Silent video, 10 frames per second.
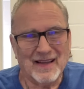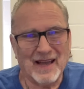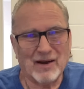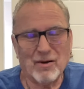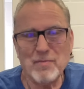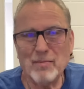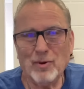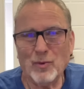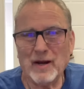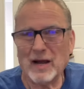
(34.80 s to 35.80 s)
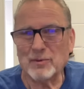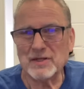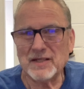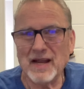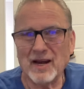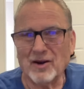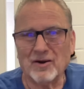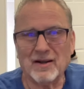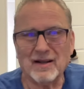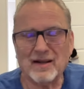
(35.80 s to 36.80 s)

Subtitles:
And I remember when I was there,